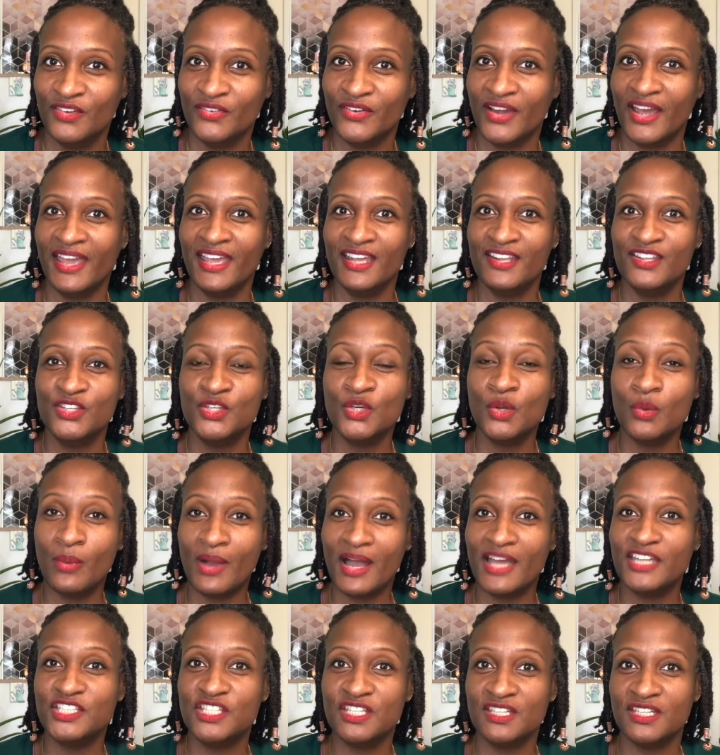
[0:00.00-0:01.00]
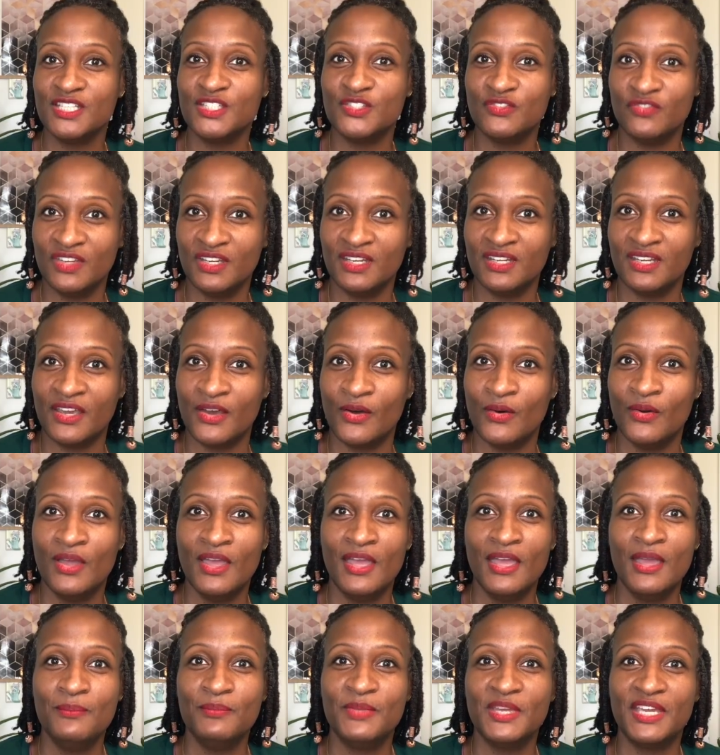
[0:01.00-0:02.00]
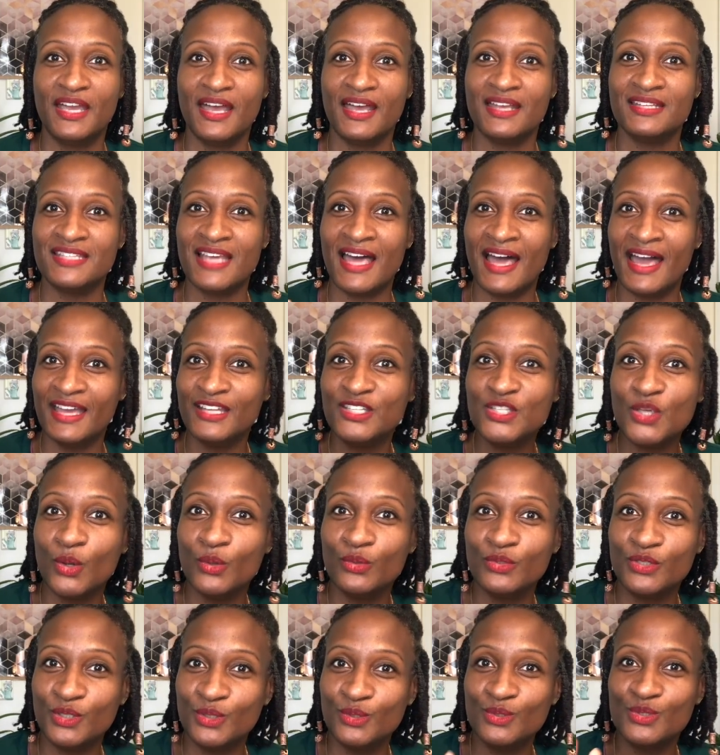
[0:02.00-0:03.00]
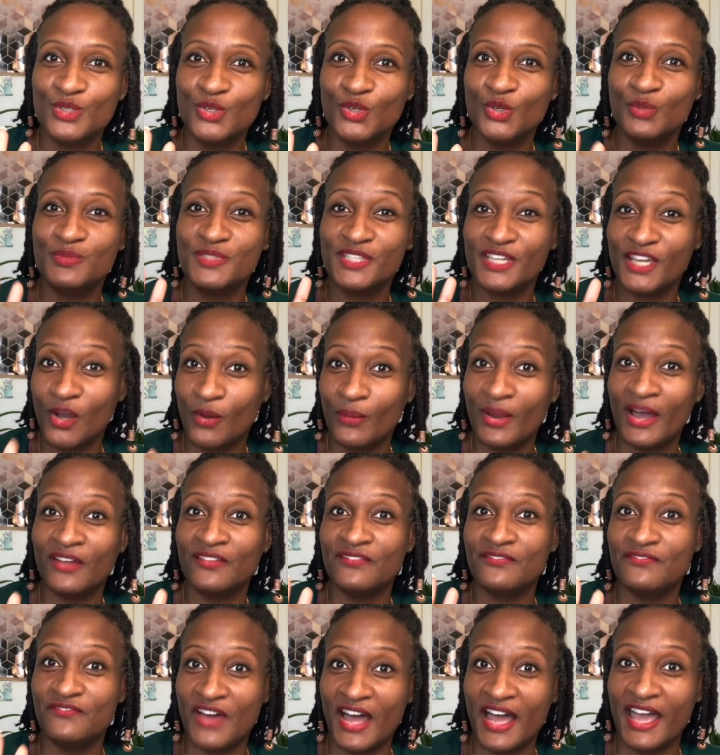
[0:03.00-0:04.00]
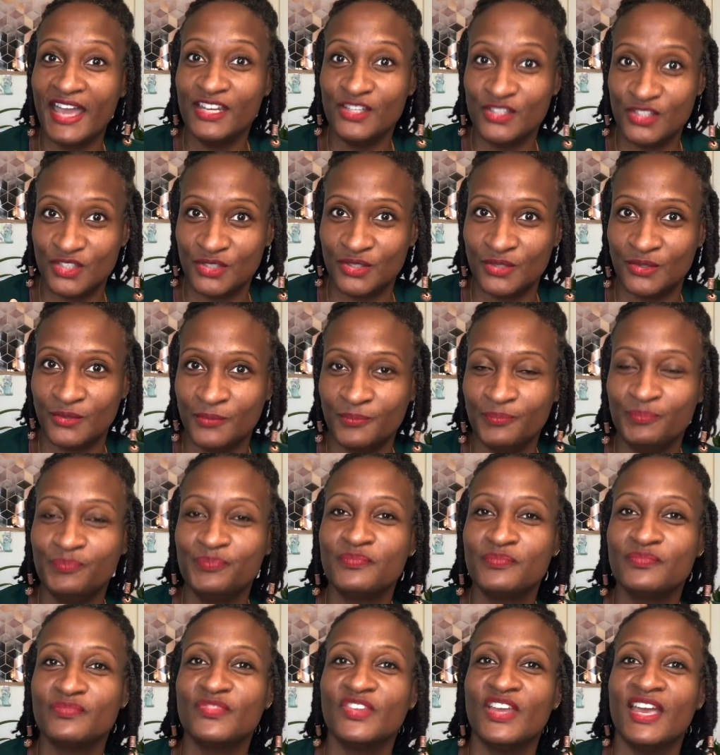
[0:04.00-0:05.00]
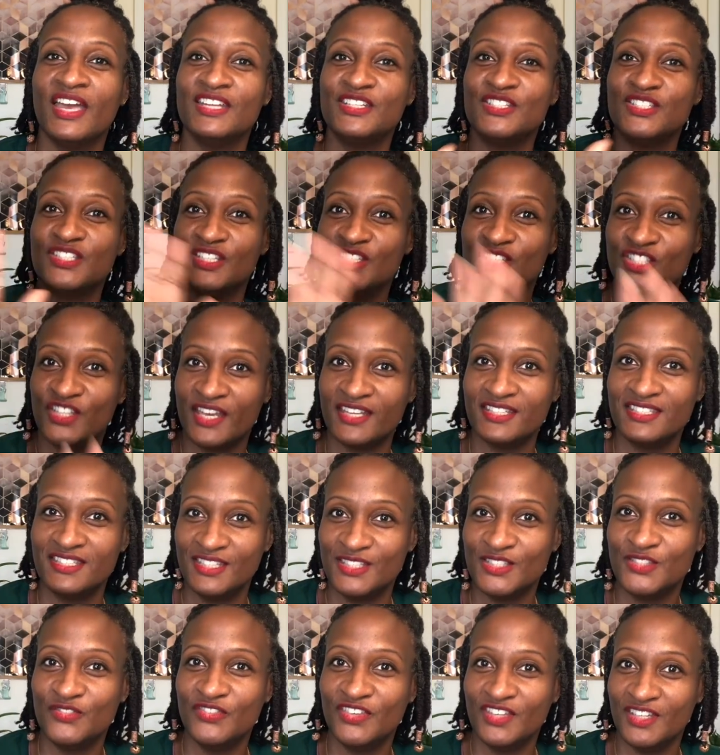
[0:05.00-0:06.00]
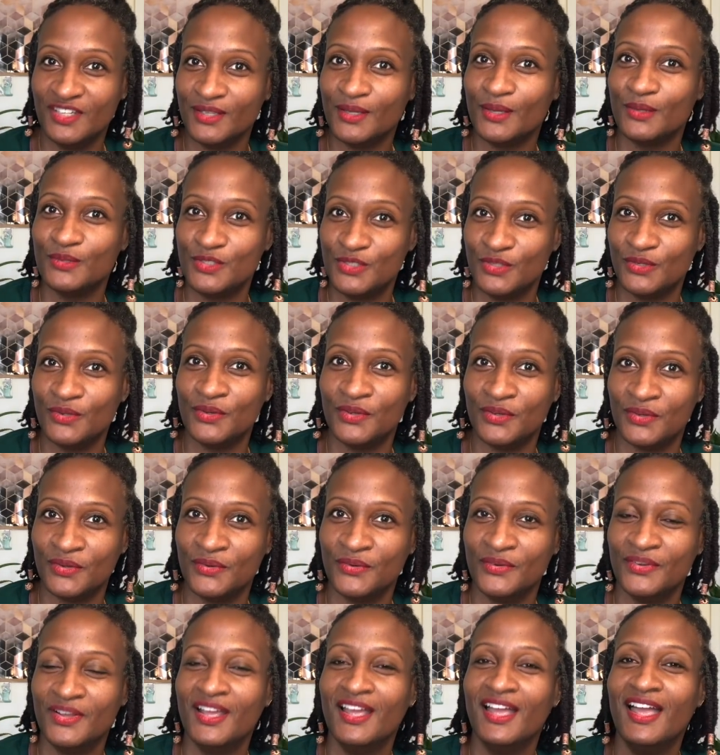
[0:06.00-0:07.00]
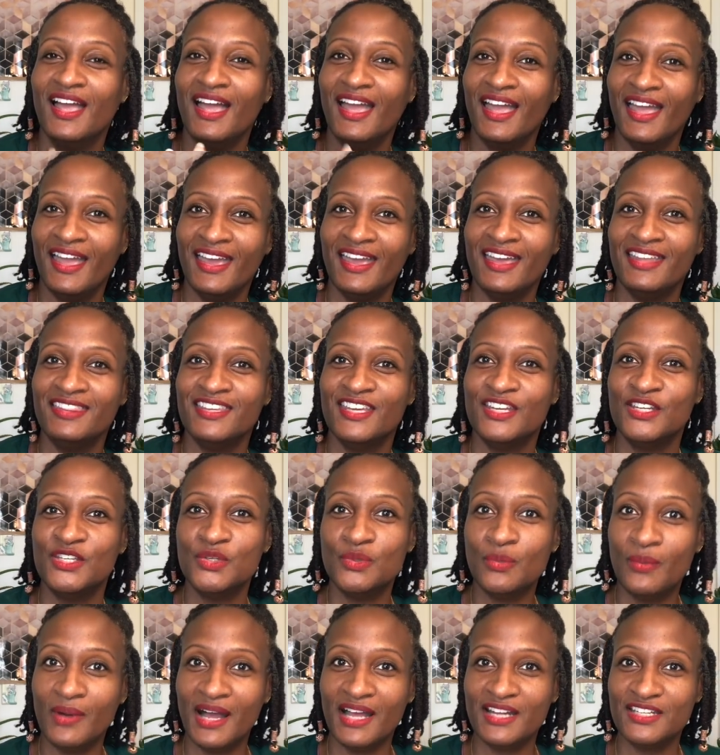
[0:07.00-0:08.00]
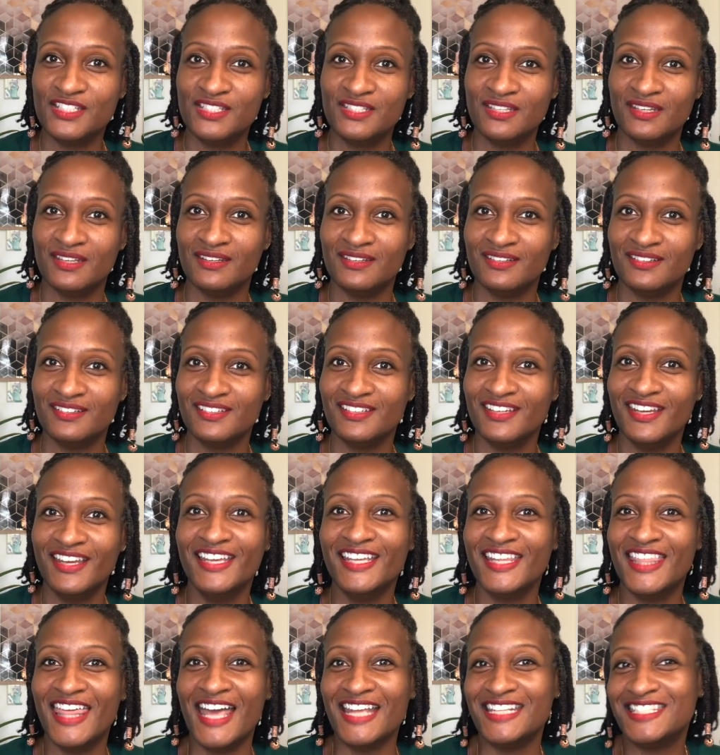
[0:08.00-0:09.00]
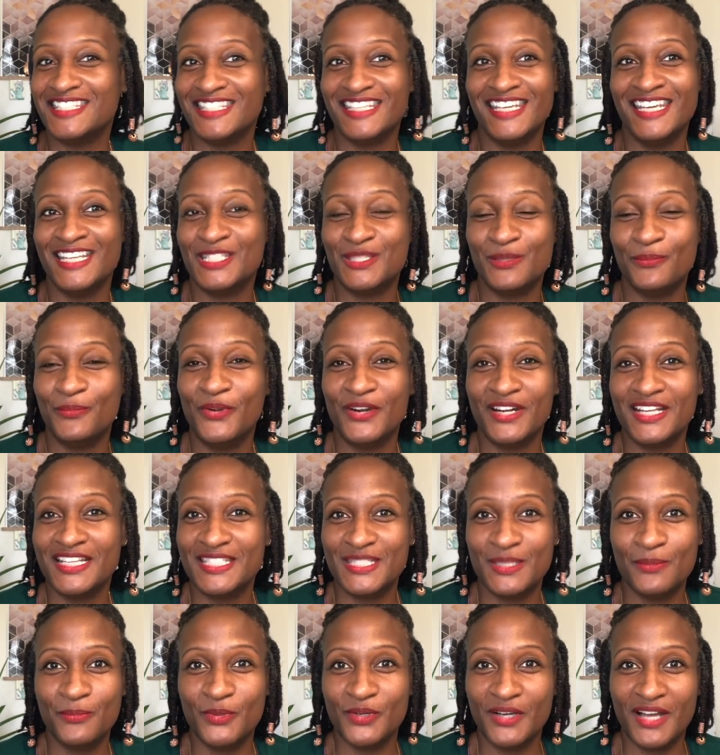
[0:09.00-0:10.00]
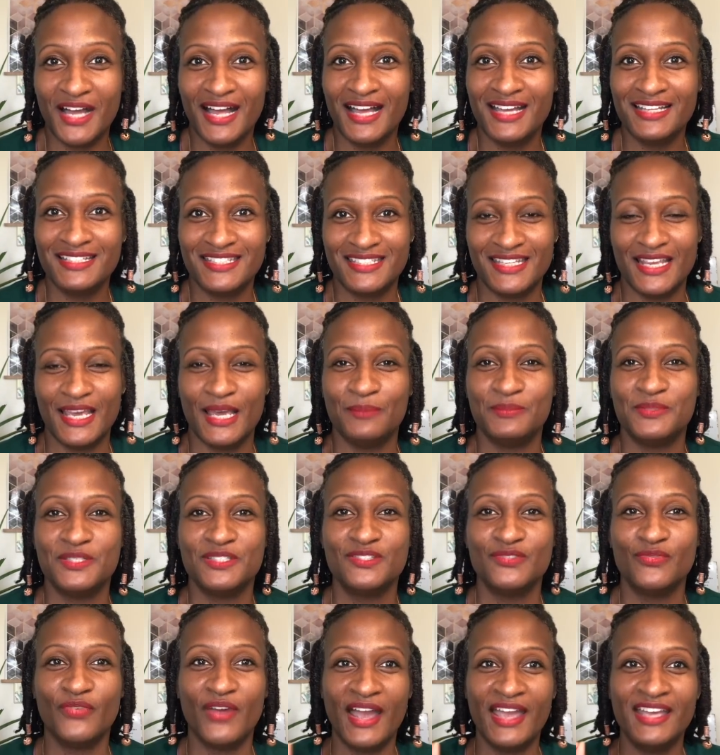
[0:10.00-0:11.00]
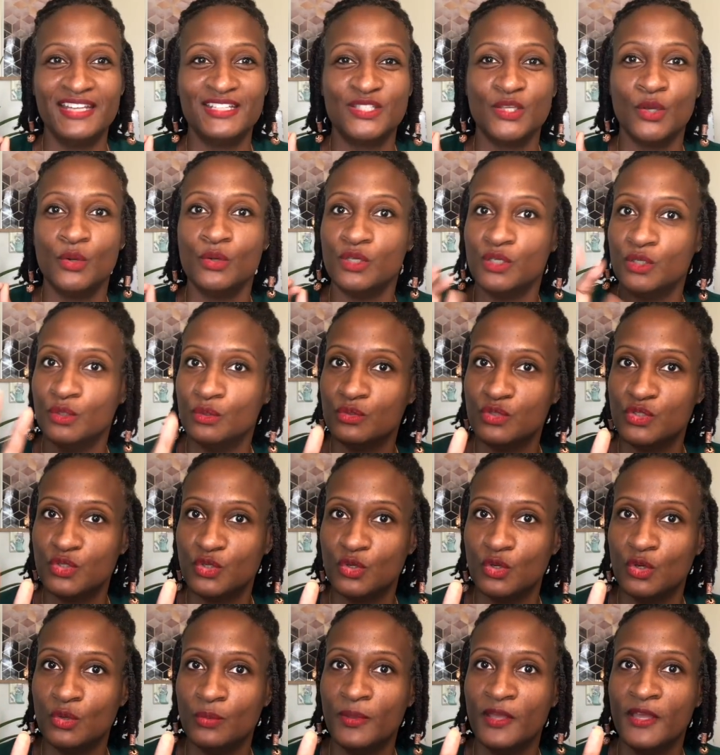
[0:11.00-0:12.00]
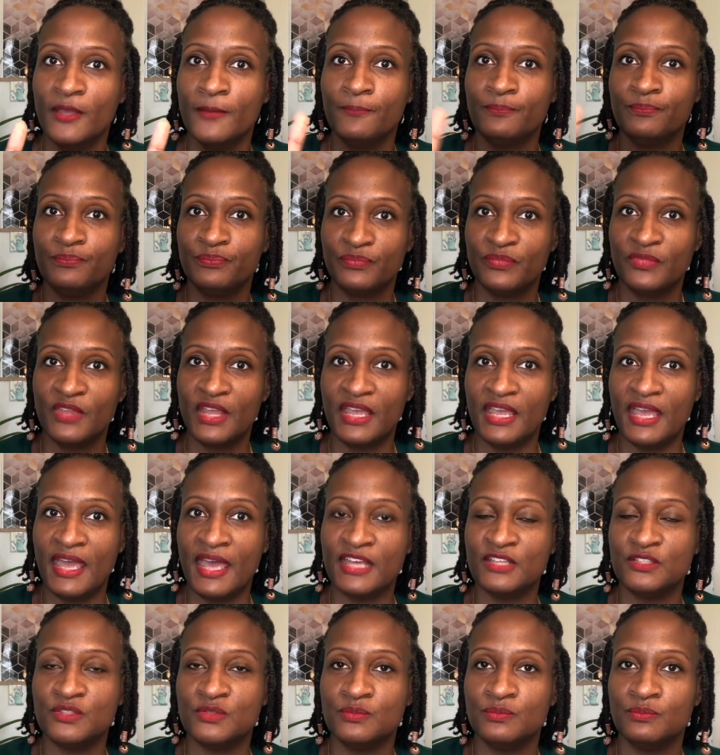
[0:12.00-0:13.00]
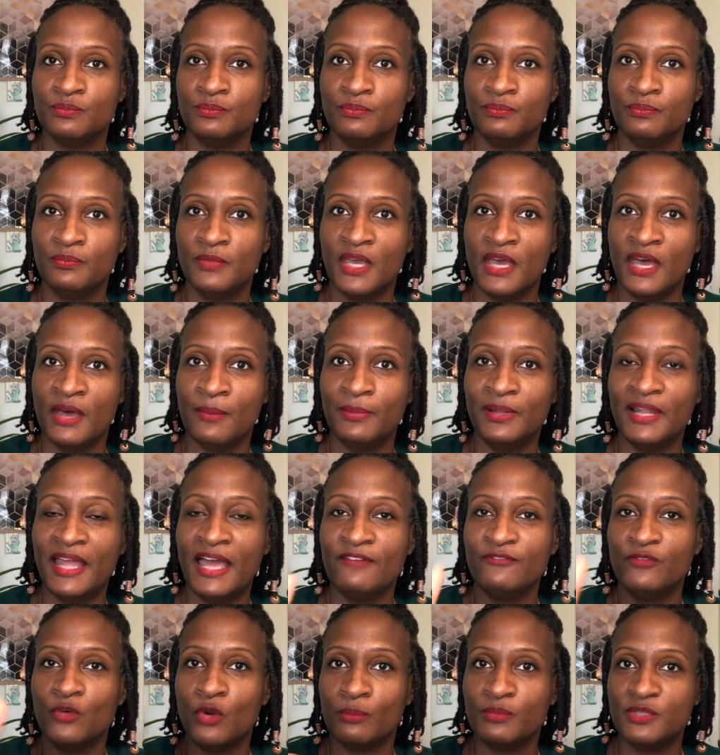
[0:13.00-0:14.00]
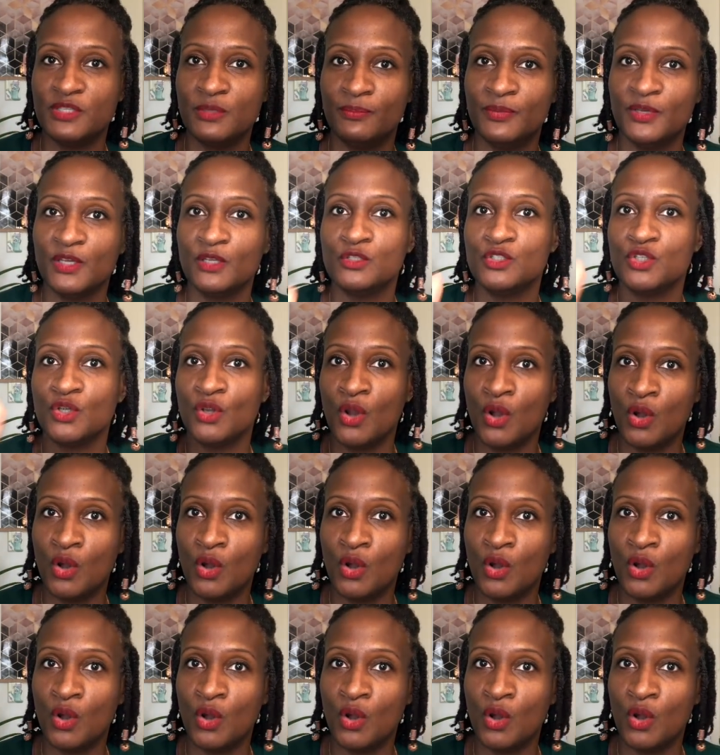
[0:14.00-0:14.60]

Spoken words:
Right? You're watching this video because I told YouTube to go out and find you and suggest this video to you, and then you watched it. It's a pretty simple concept, right? So YouTube as a platform to build your